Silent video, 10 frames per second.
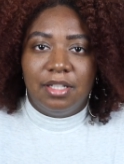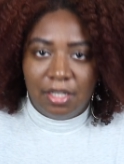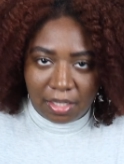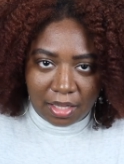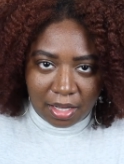
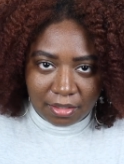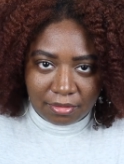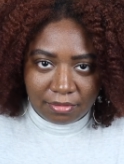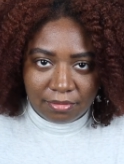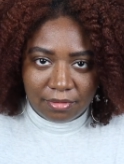A lot.
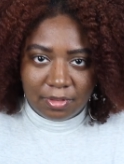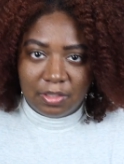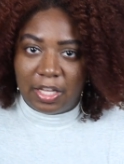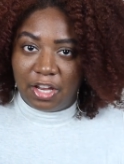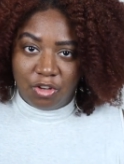
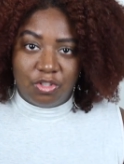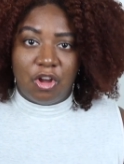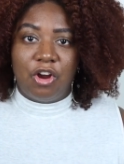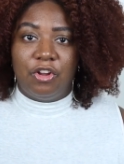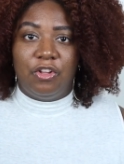Like you
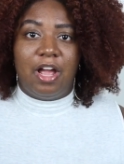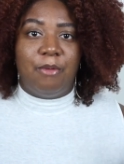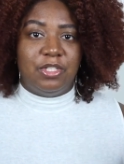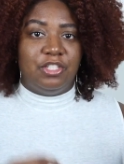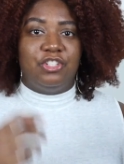saw earlier, I
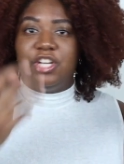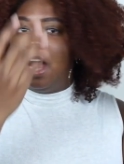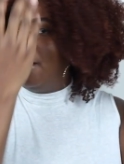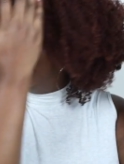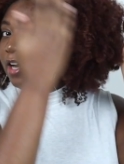was in the
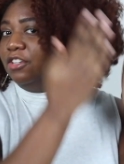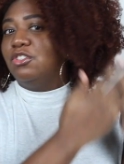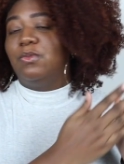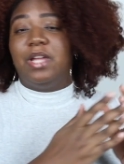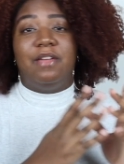shower and
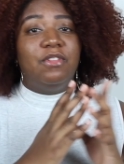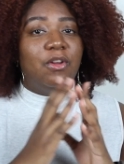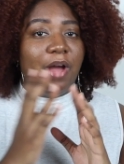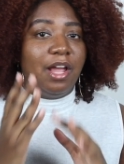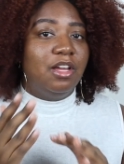just, even
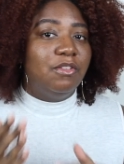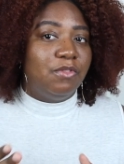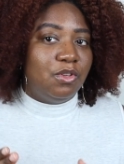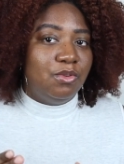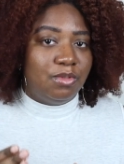though I could
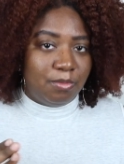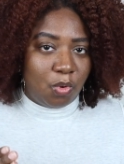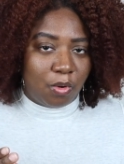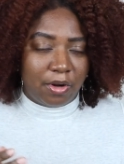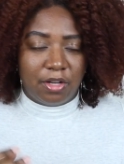have used
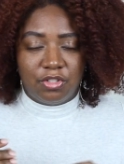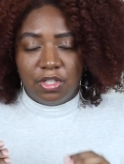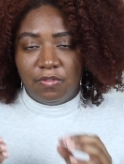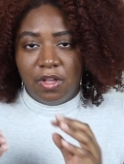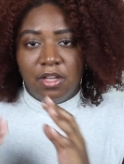more and I should
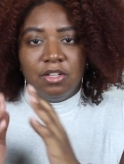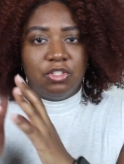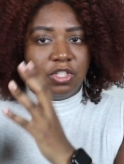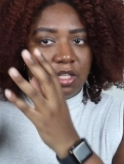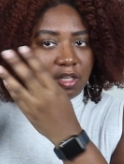have
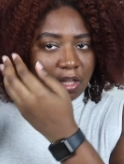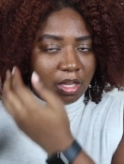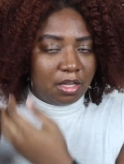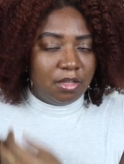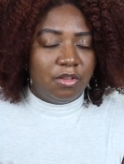actually like